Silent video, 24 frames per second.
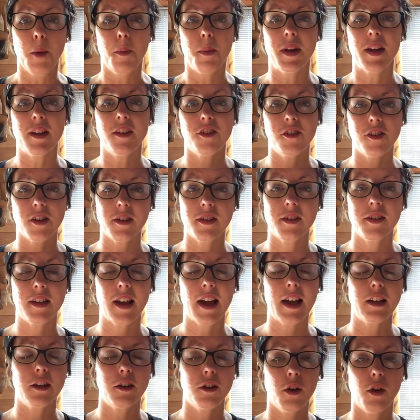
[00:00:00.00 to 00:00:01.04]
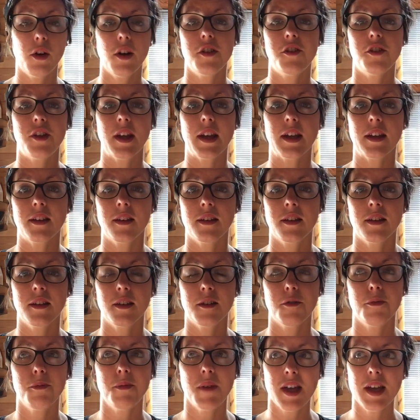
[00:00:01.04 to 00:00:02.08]
but it's just acknowledging,
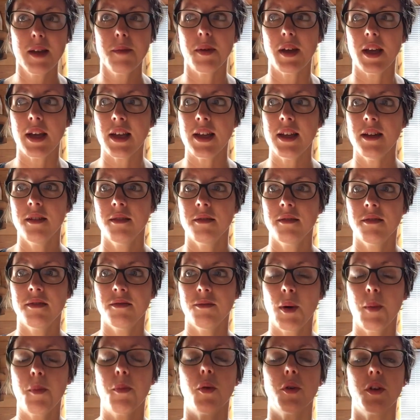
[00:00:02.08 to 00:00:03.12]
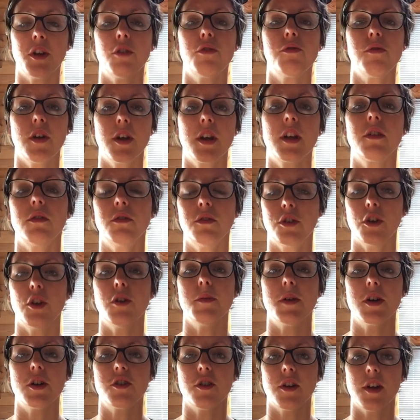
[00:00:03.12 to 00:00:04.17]
maybe my body's running on
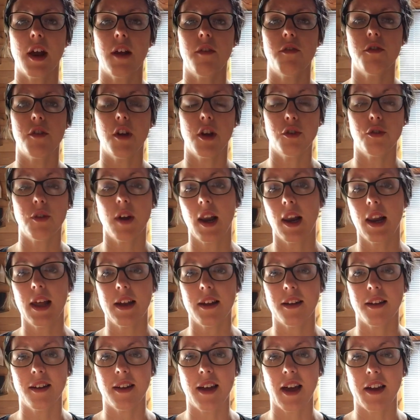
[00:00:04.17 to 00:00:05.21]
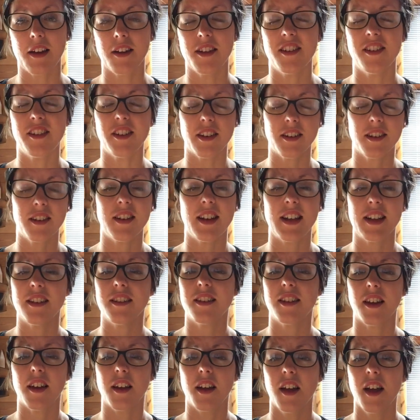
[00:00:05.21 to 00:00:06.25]
too much adrenaline and I just need
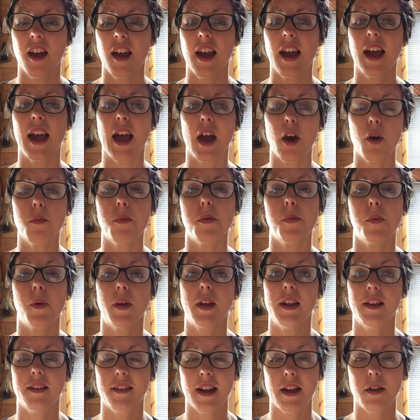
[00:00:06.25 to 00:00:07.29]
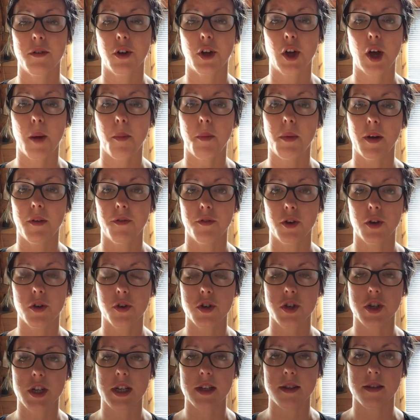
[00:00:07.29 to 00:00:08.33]
to help bring it down a couple of
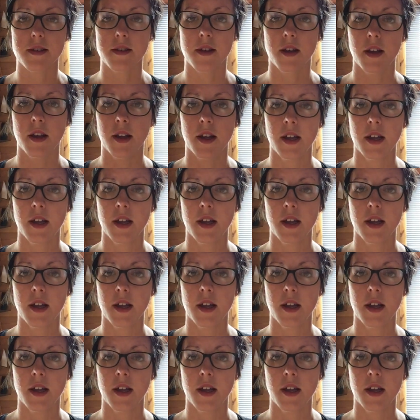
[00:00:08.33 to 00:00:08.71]
notches.